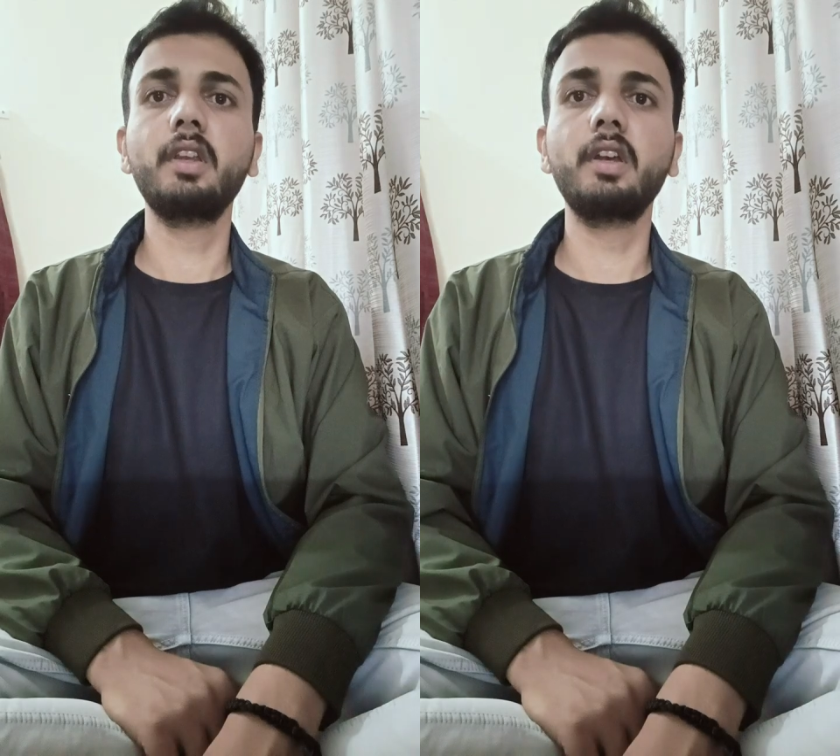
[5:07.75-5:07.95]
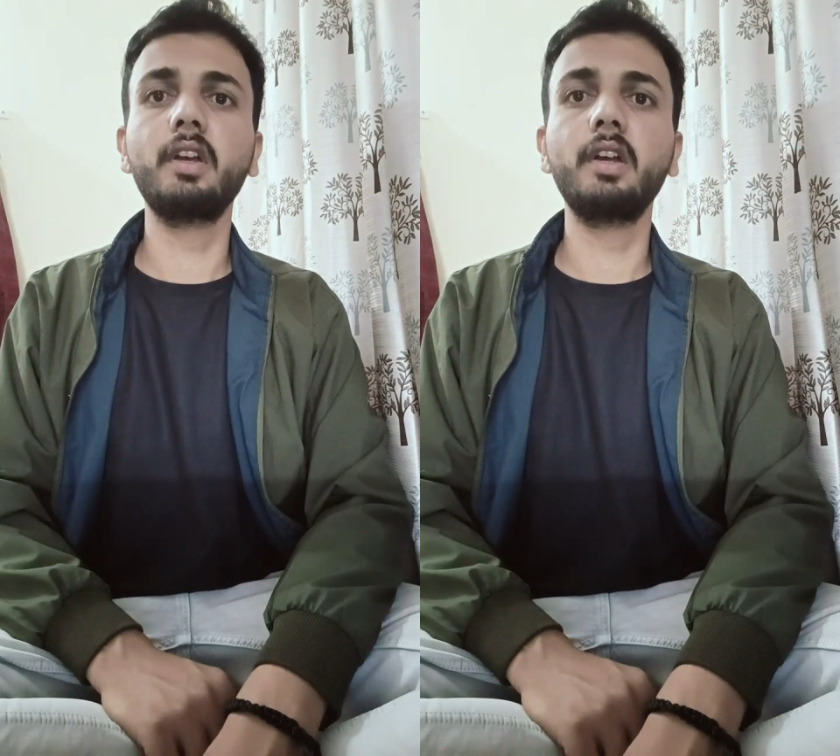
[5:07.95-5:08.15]

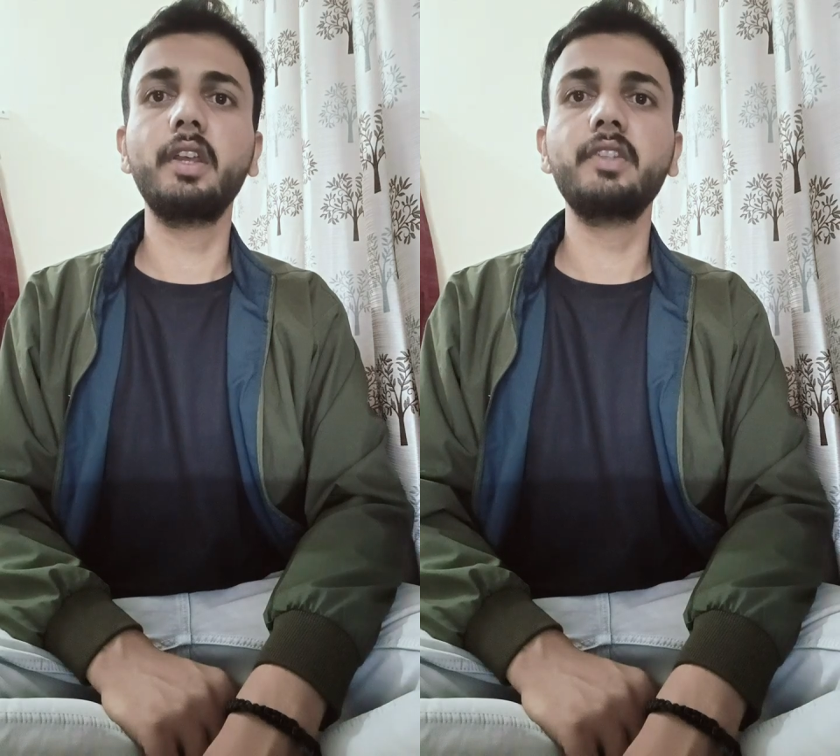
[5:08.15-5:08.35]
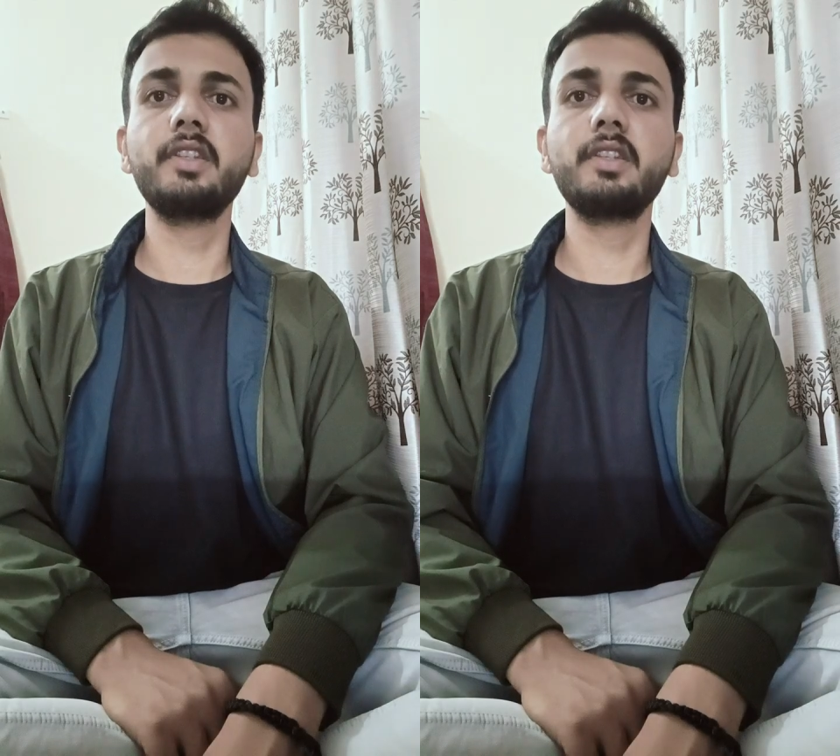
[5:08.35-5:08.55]

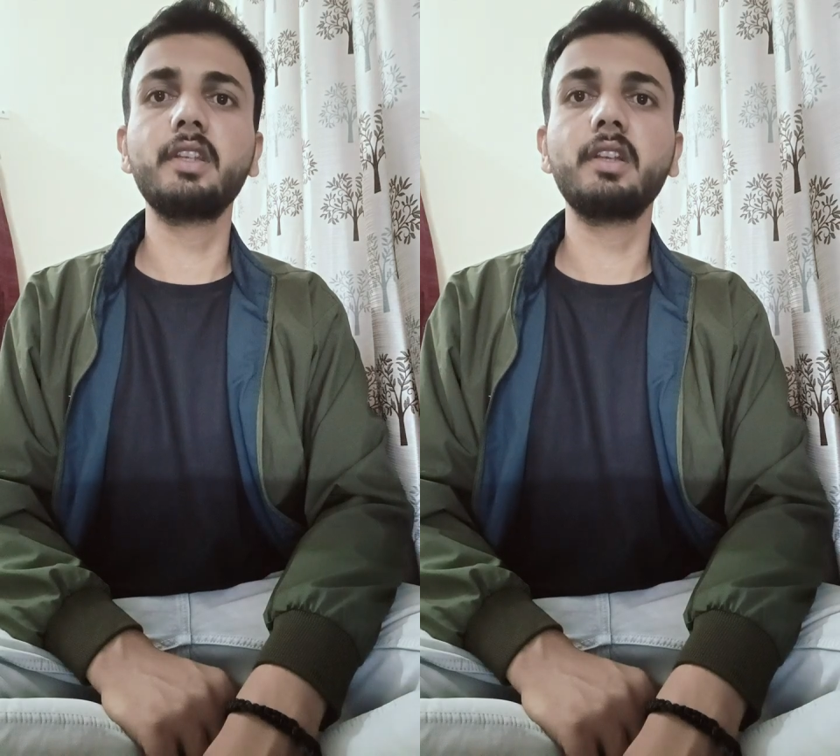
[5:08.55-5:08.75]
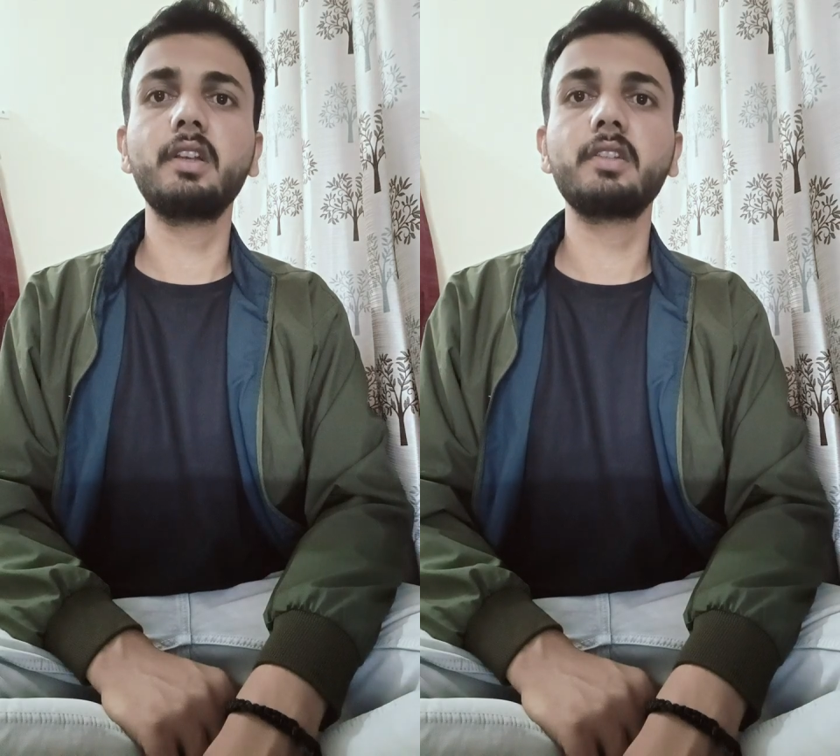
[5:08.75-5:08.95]

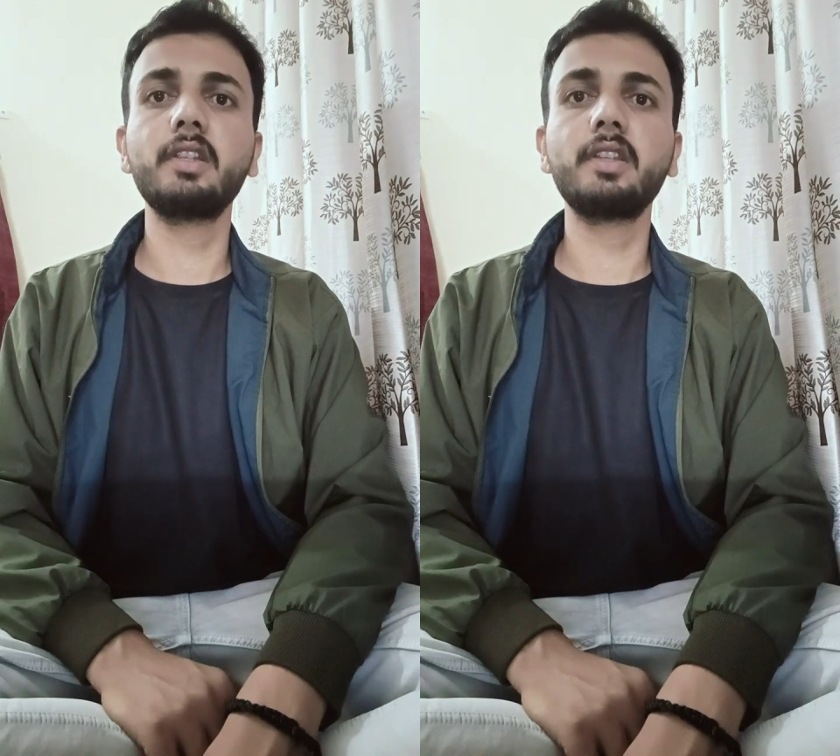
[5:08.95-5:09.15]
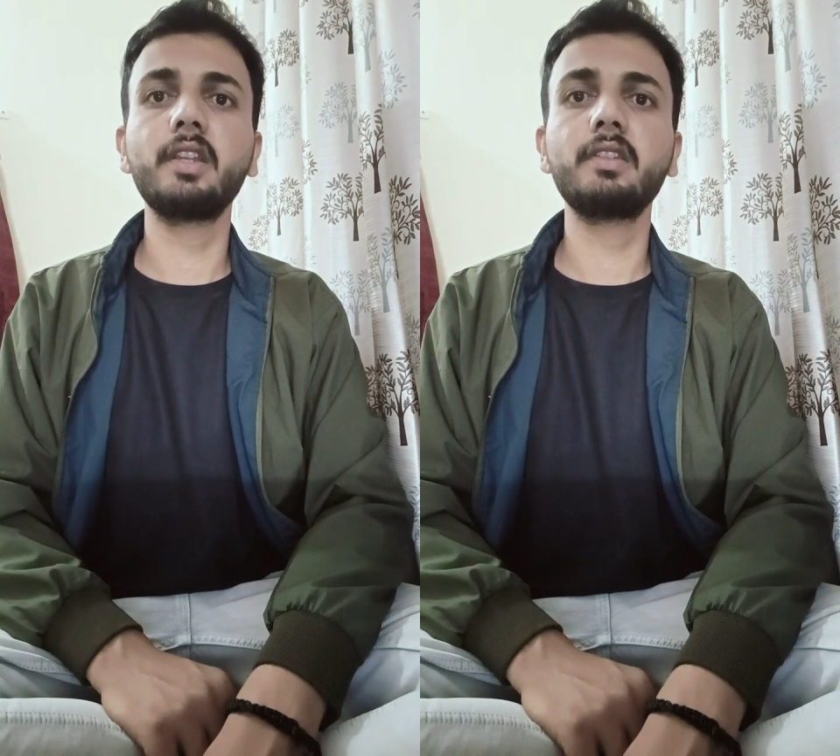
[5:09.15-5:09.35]
Agencies
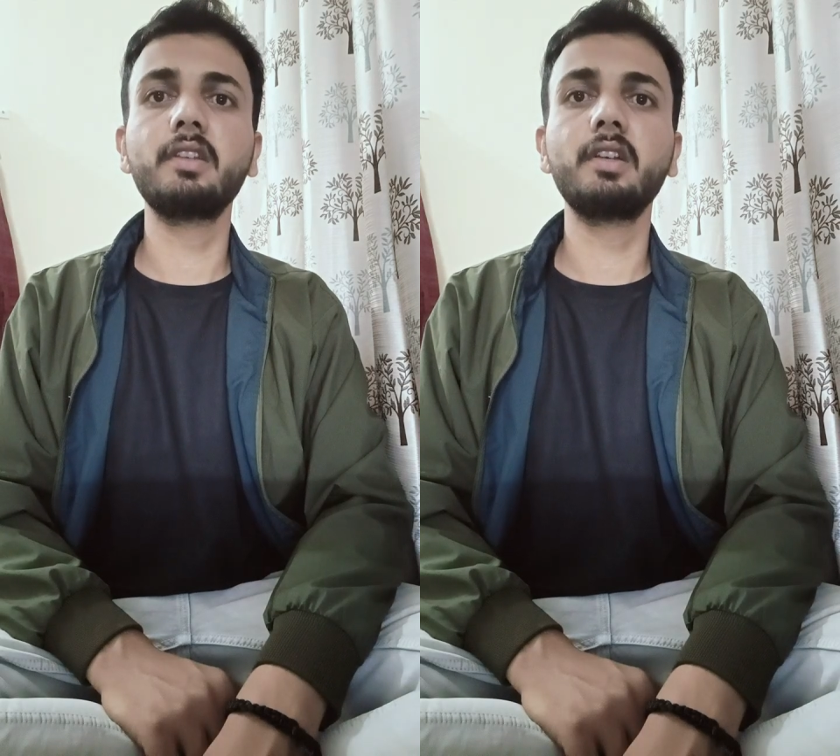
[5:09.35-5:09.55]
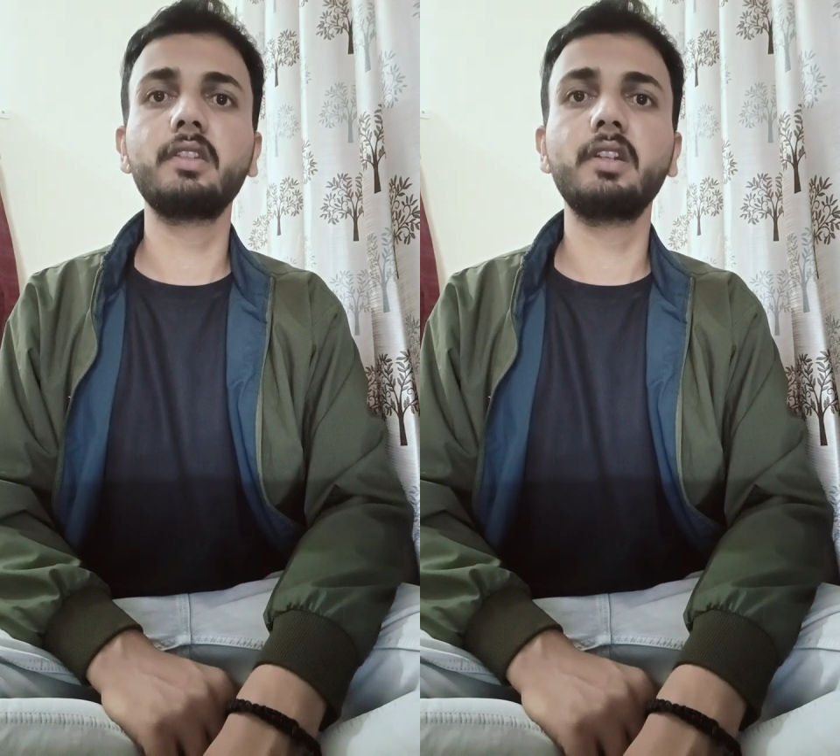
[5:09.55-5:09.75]
such as
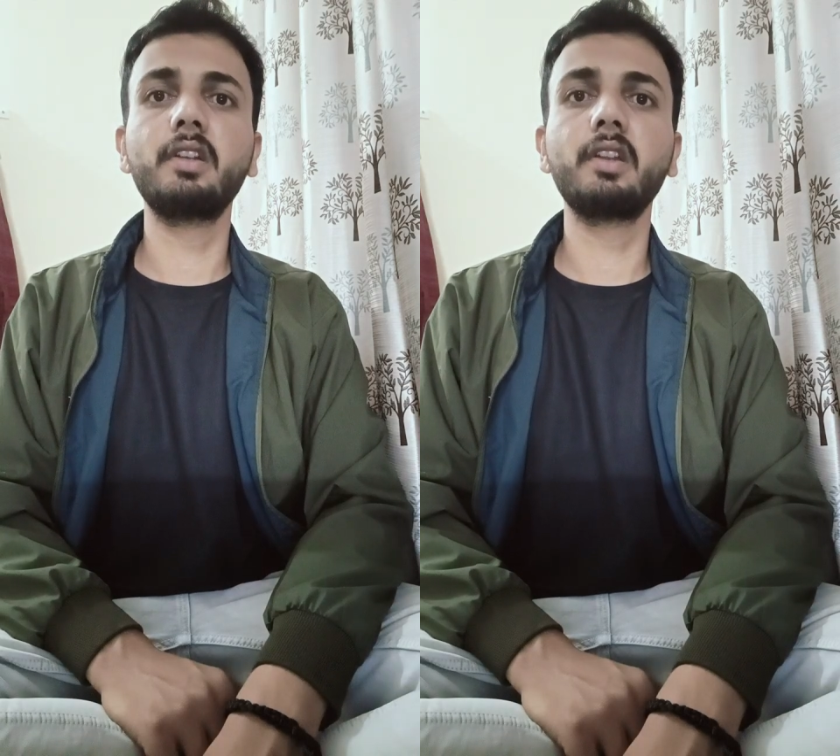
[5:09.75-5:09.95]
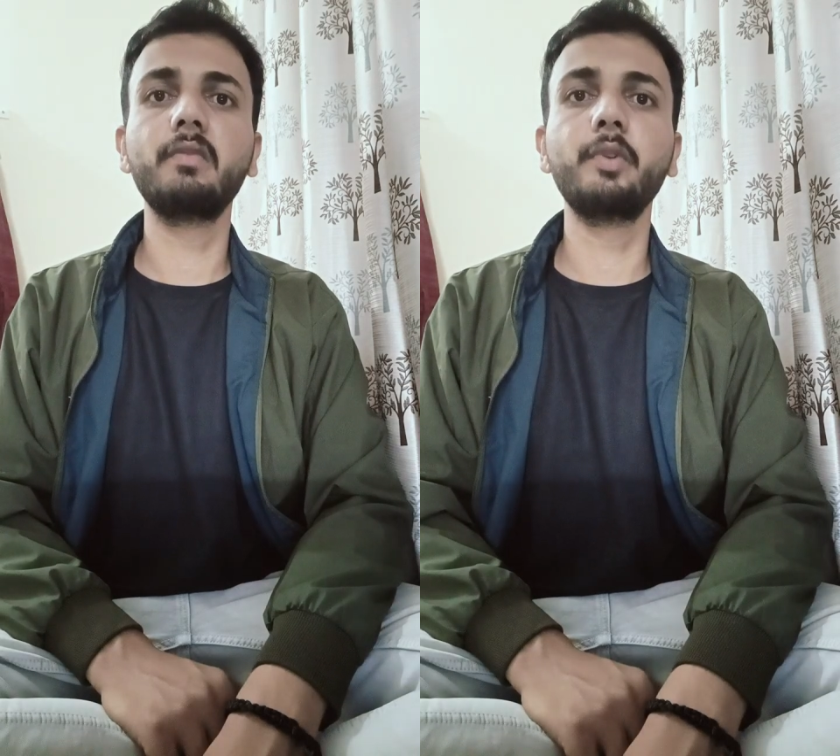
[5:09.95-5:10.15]
the Central